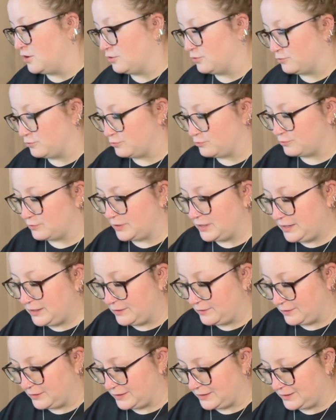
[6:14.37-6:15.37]

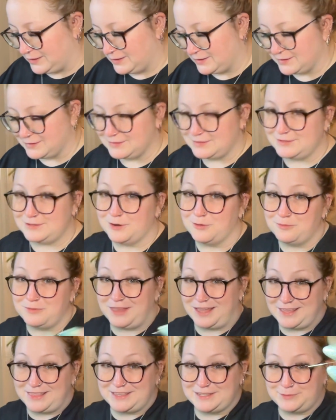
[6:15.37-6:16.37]
really don't
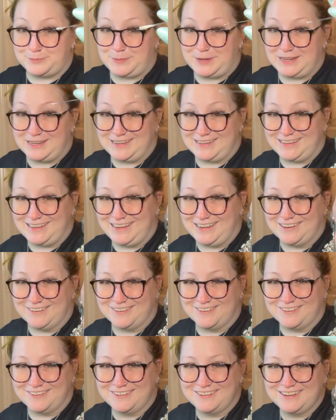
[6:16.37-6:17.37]
like this beading
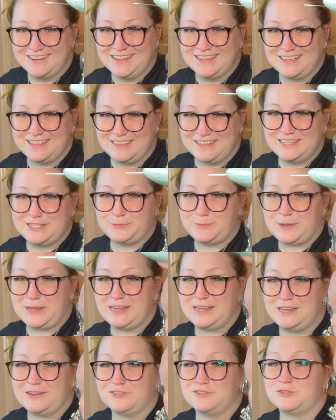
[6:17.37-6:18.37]
needle. This
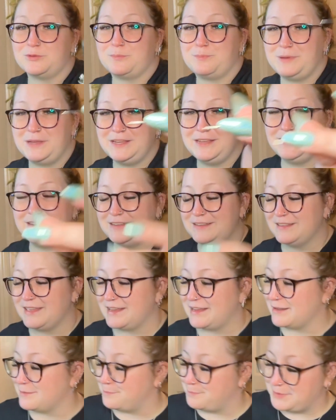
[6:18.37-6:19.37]
beading needle is
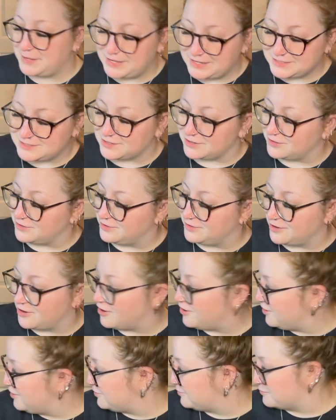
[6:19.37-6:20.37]
like a piece of
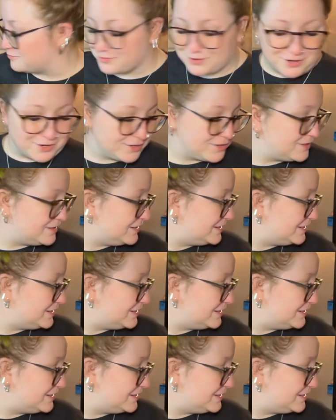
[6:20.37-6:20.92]
hard work, to